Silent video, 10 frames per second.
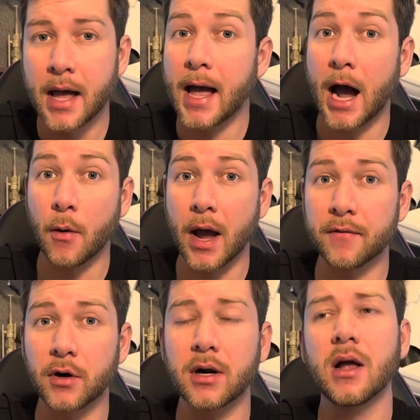
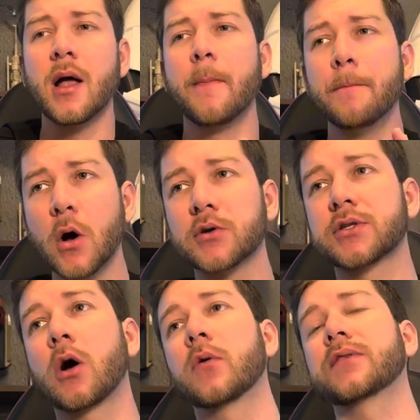However, most
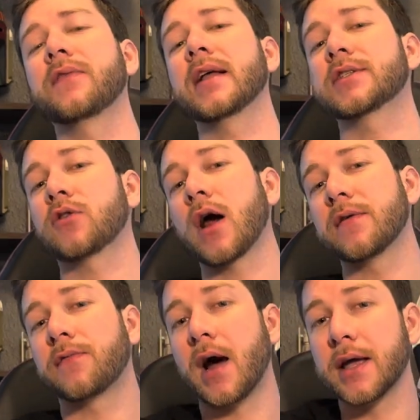Star Wars fans try and
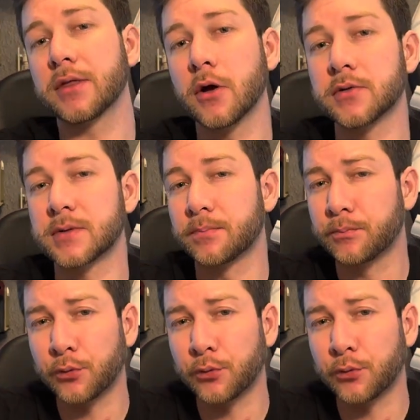find those